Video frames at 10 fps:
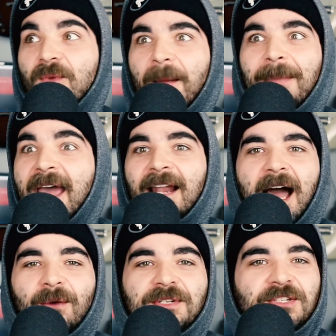Man,
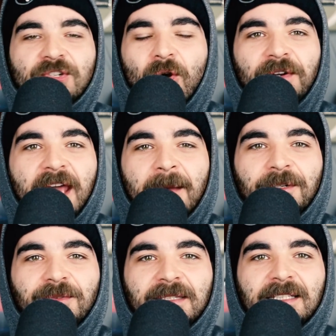I was so
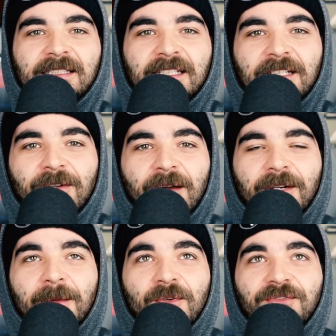enamored with this city right
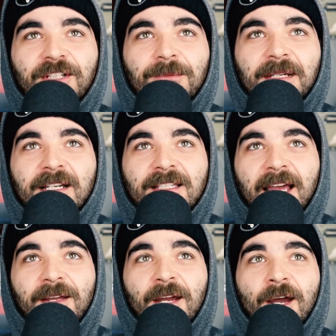when I moved here, because
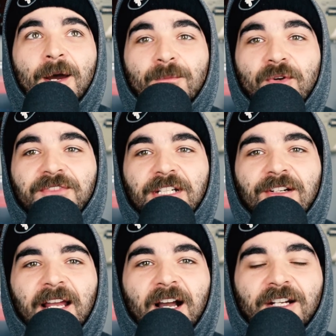I moved here
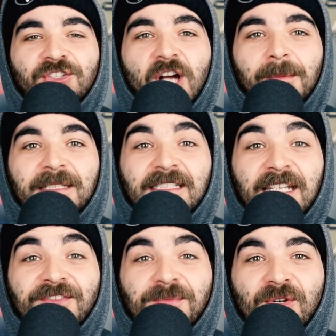and I got a job at
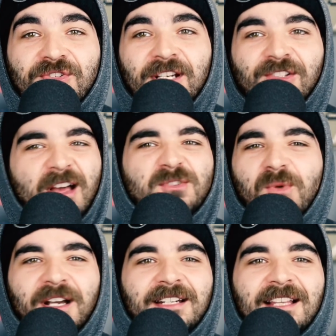Steve's Music. So I was
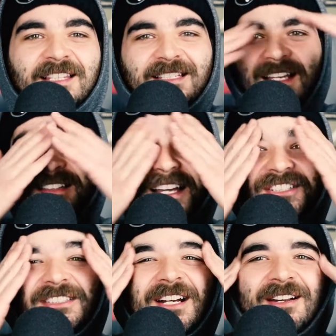working at this like
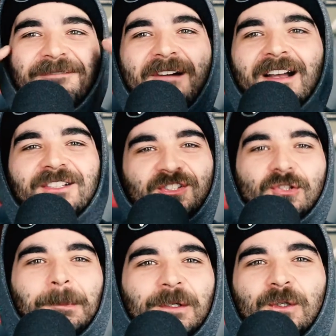legendary fucking
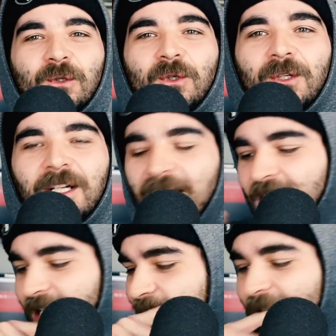super cool
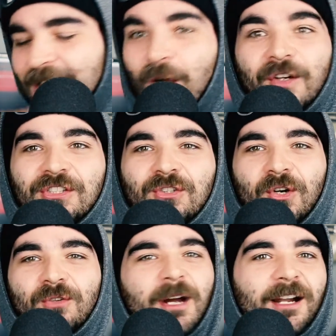guitar
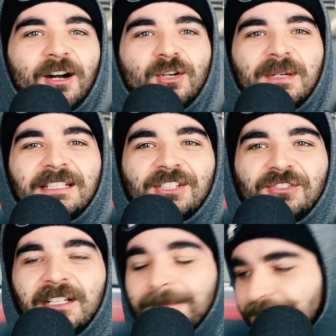store right on Queen
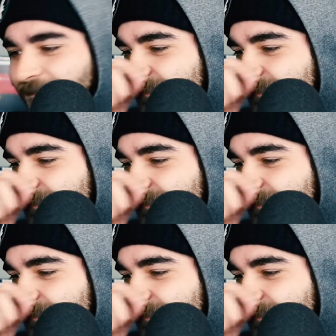Street.